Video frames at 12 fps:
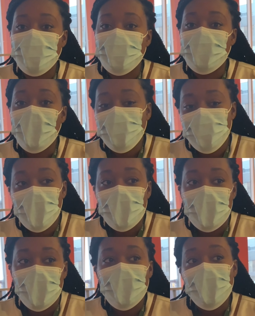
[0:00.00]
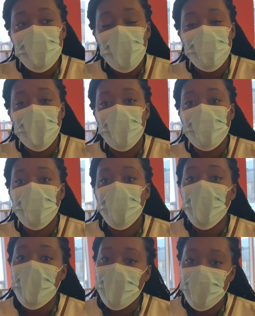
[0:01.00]
That's the next thing that's coming up
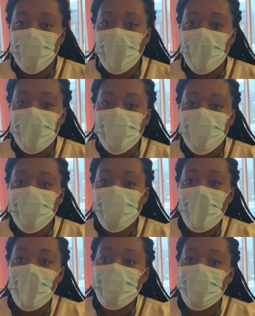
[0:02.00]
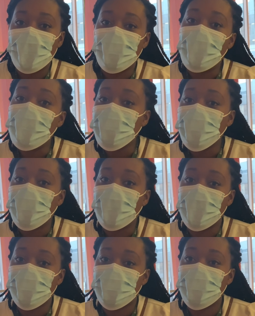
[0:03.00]
work-wise. And then
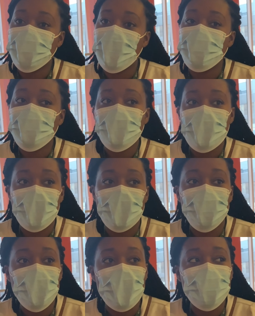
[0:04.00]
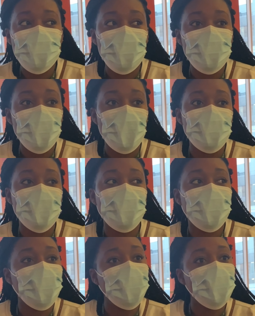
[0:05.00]
otherwise, in terms of the NHS and in terms
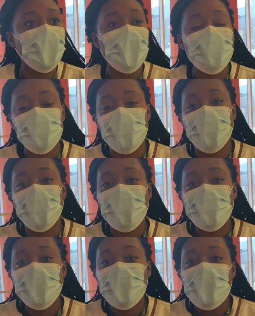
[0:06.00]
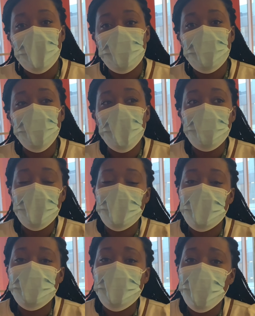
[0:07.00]
of Lister, I think one big
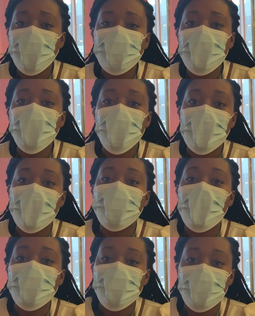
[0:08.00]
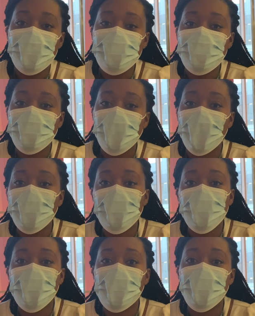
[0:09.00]
thing is COVID has really affected us. COVID
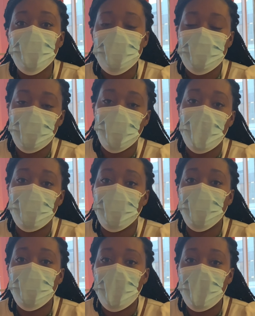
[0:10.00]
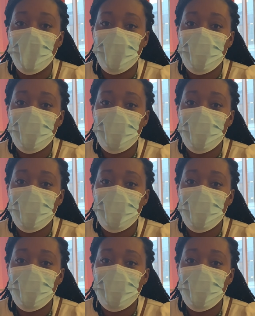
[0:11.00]
has really adjusted the way we all work.